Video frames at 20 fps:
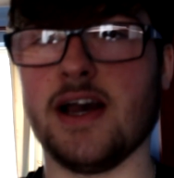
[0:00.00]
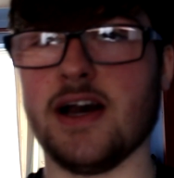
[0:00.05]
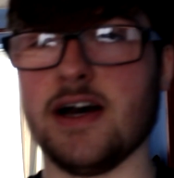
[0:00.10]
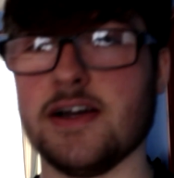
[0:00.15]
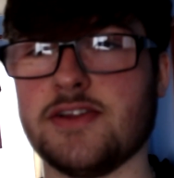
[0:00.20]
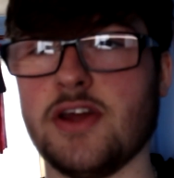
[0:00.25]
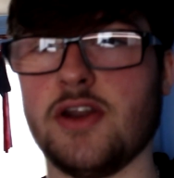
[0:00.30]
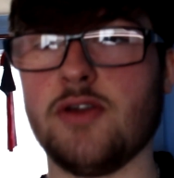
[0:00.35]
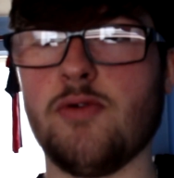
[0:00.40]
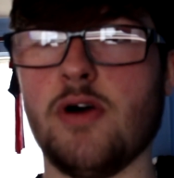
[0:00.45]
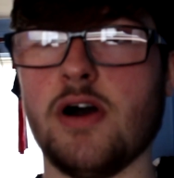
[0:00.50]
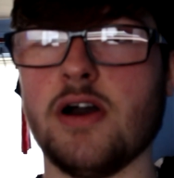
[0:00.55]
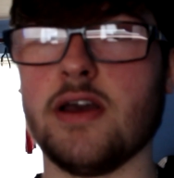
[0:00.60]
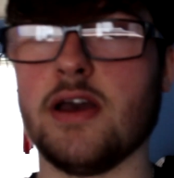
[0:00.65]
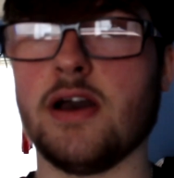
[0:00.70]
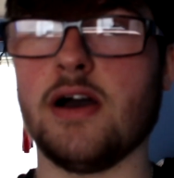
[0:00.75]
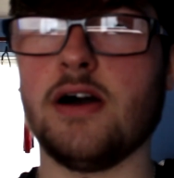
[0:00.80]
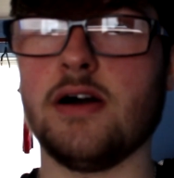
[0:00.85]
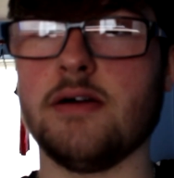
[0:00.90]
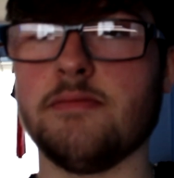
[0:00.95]
Uh, I don't know why
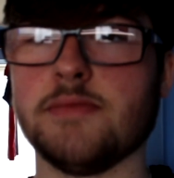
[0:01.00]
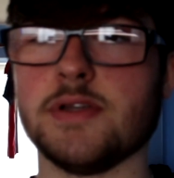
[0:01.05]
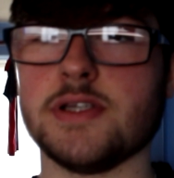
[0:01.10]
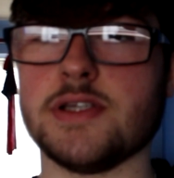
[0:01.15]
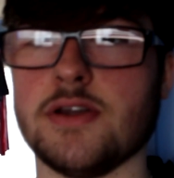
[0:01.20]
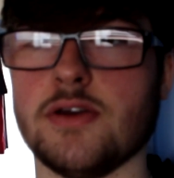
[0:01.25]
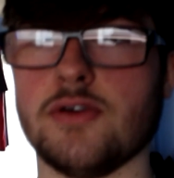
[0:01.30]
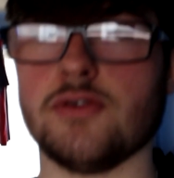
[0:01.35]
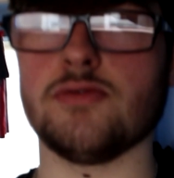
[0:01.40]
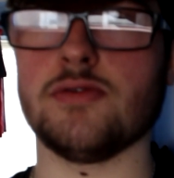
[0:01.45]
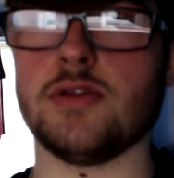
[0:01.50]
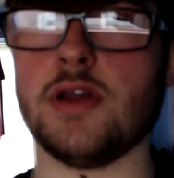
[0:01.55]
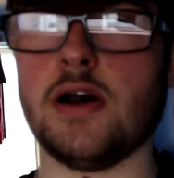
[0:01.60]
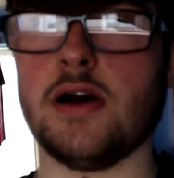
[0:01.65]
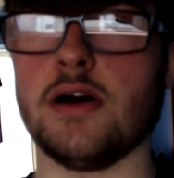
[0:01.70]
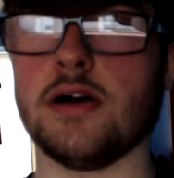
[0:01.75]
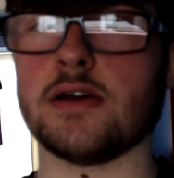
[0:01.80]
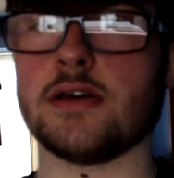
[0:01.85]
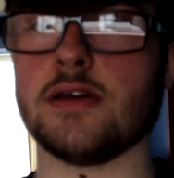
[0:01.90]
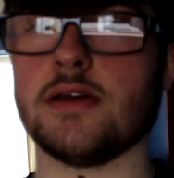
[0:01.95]
I'm so
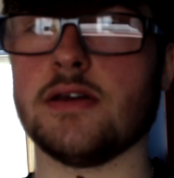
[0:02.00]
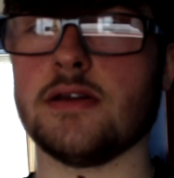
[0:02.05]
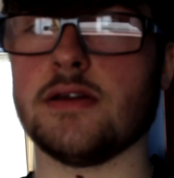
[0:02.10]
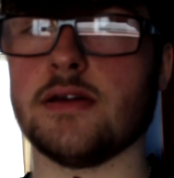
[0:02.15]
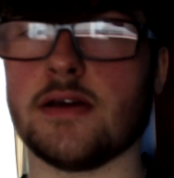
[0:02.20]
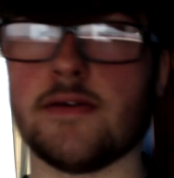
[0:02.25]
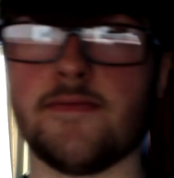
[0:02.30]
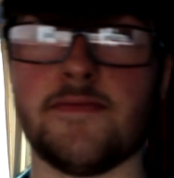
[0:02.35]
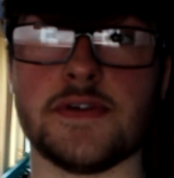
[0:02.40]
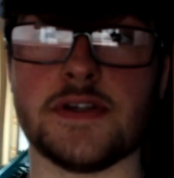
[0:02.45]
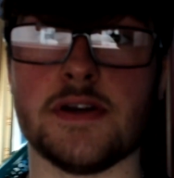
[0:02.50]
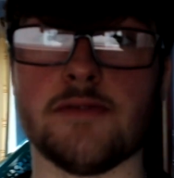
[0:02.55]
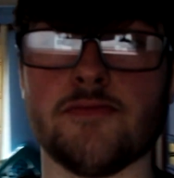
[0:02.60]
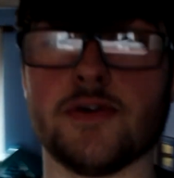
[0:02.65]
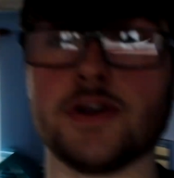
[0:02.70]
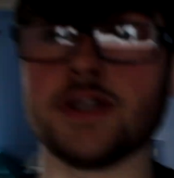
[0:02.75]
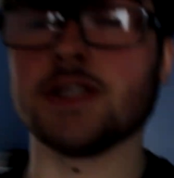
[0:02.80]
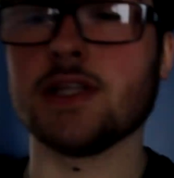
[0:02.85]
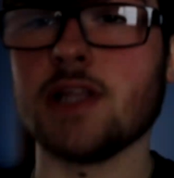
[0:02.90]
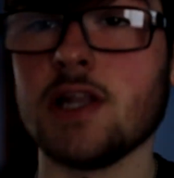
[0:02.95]
dark. For some
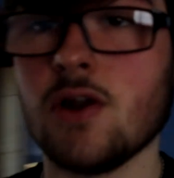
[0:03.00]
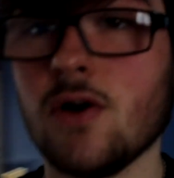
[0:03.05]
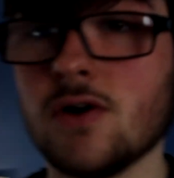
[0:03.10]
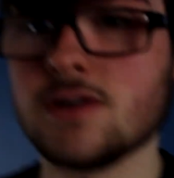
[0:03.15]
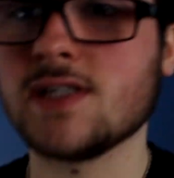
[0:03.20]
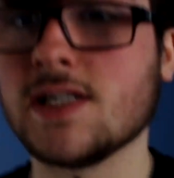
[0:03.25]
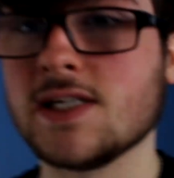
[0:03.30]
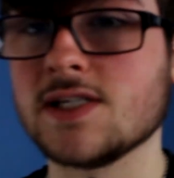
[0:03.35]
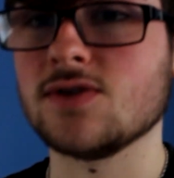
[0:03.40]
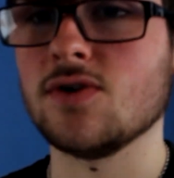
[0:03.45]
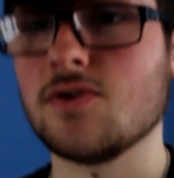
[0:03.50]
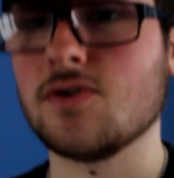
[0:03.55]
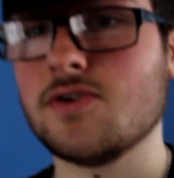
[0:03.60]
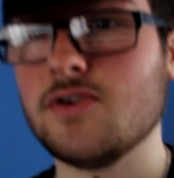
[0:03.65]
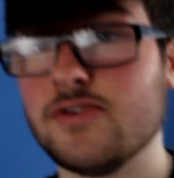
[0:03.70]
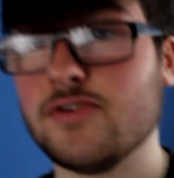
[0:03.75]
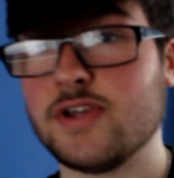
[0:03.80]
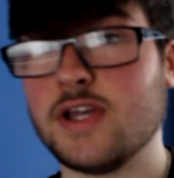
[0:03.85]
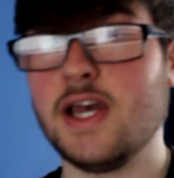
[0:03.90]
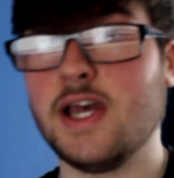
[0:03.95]
reason, the lighting's not
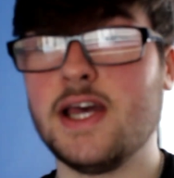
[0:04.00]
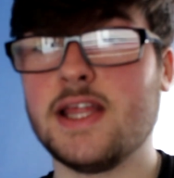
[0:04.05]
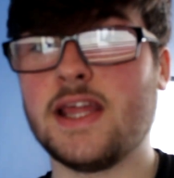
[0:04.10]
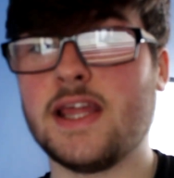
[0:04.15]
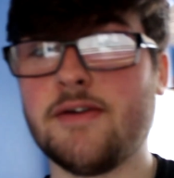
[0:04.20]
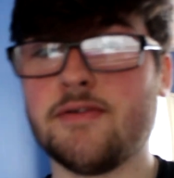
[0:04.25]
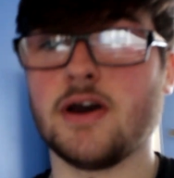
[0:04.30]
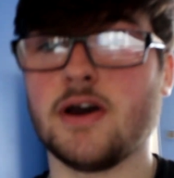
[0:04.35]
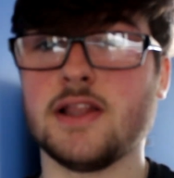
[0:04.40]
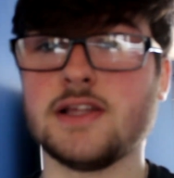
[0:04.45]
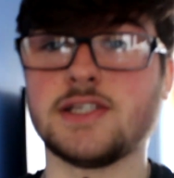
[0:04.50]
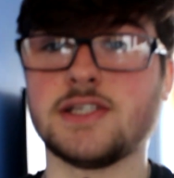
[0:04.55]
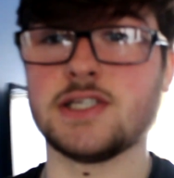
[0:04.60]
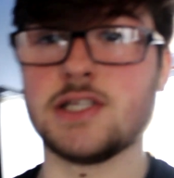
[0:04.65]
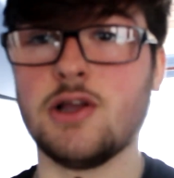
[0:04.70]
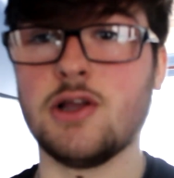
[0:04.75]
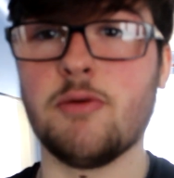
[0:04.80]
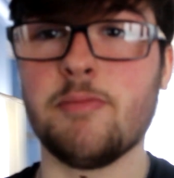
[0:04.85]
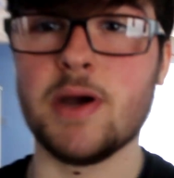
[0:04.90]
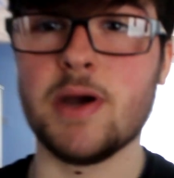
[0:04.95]
good. There we are, this is
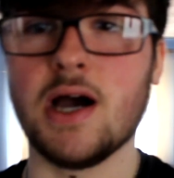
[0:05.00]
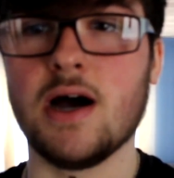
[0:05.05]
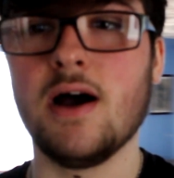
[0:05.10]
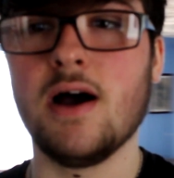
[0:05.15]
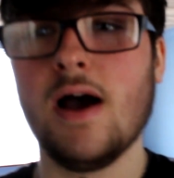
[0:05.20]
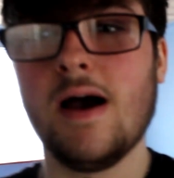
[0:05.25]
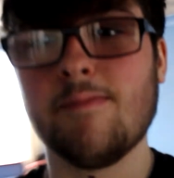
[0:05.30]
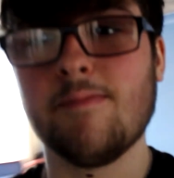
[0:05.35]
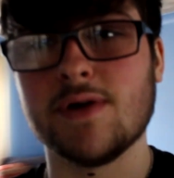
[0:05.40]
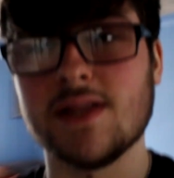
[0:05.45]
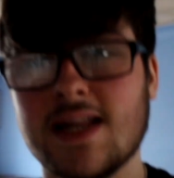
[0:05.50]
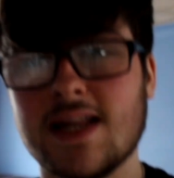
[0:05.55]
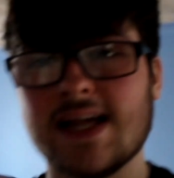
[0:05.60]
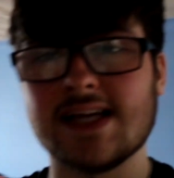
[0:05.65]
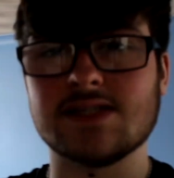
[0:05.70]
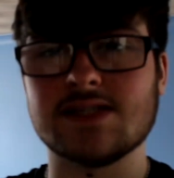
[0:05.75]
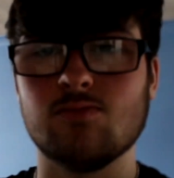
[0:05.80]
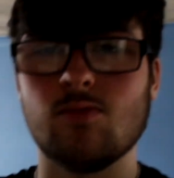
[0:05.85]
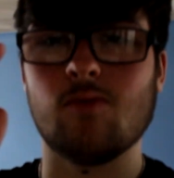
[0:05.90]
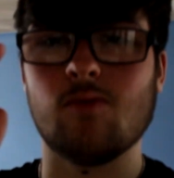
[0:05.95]
a lot better. But the
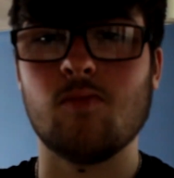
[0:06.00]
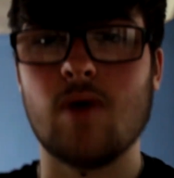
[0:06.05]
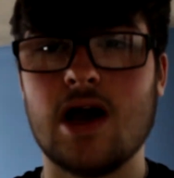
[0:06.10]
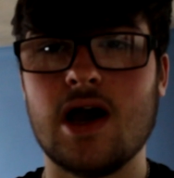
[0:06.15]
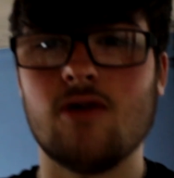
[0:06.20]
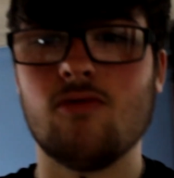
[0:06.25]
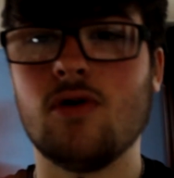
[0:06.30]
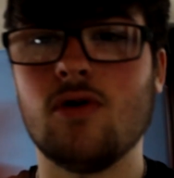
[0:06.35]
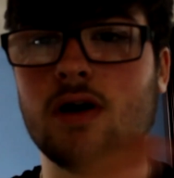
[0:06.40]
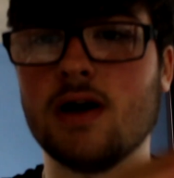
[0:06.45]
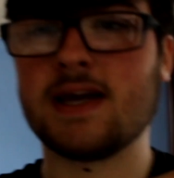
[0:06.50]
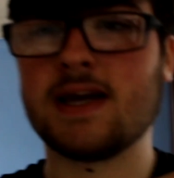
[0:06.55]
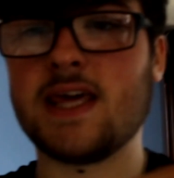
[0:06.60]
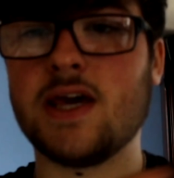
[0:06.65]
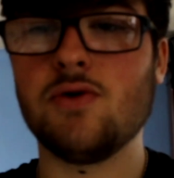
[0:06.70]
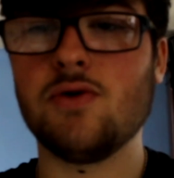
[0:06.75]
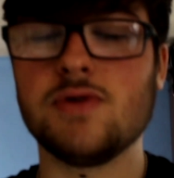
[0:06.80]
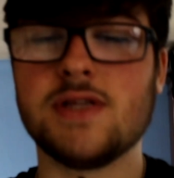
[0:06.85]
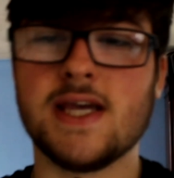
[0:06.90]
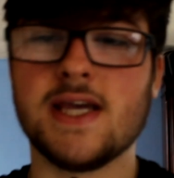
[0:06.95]
lesson went well,
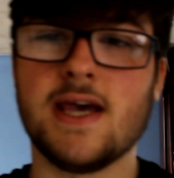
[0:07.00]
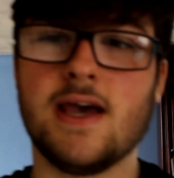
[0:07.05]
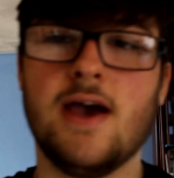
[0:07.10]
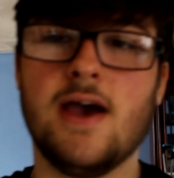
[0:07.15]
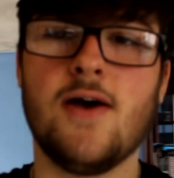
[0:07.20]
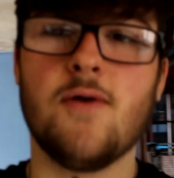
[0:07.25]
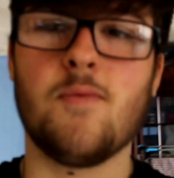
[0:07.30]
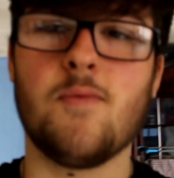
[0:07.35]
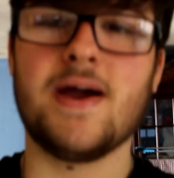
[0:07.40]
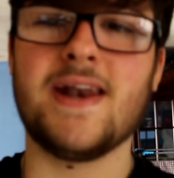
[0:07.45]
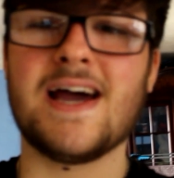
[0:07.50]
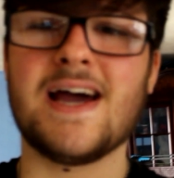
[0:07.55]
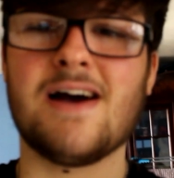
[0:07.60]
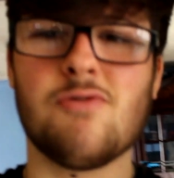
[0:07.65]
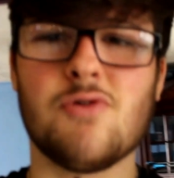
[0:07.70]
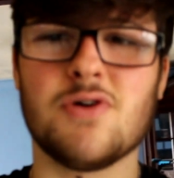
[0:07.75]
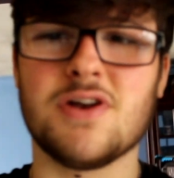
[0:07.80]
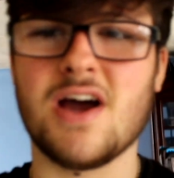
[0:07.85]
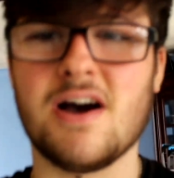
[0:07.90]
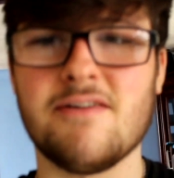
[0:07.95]
killed it. Went out
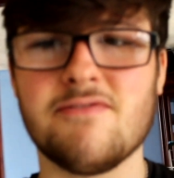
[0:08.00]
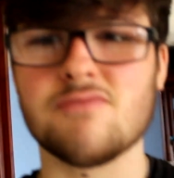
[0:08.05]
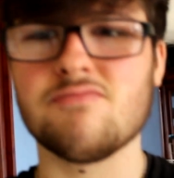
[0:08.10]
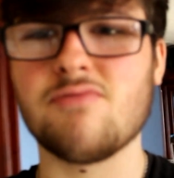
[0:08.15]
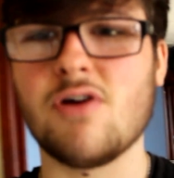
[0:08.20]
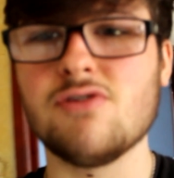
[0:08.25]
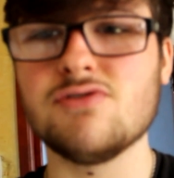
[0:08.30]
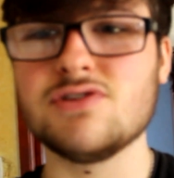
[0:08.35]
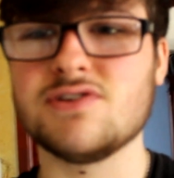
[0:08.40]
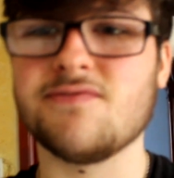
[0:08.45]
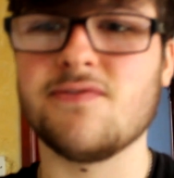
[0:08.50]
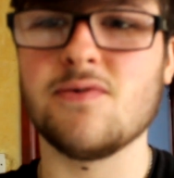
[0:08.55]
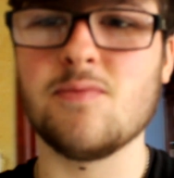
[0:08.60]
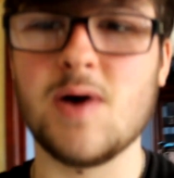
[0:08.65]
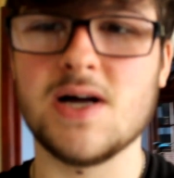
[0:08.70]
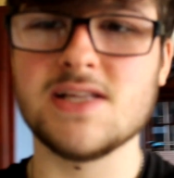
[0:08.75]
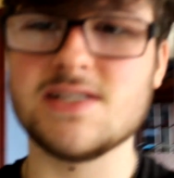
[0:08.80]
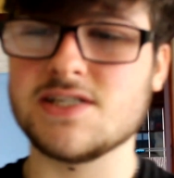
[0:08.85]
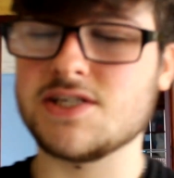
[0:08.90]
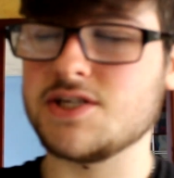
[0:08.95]
on other roads for
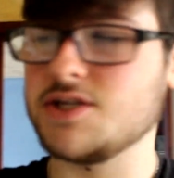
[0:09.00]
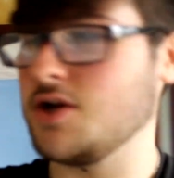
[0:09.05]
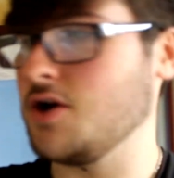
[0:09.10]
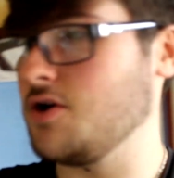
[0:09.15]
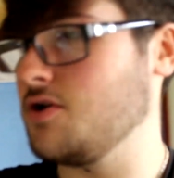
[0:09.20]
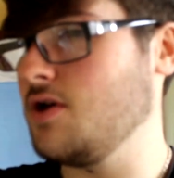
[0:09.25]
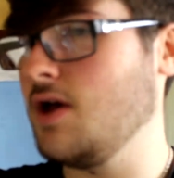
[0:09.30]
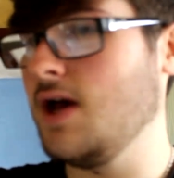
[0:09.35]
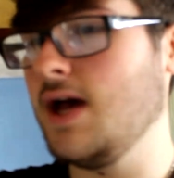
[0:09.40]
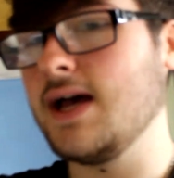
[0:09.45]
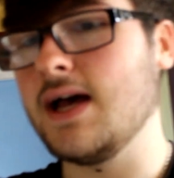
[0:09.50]
once, you know.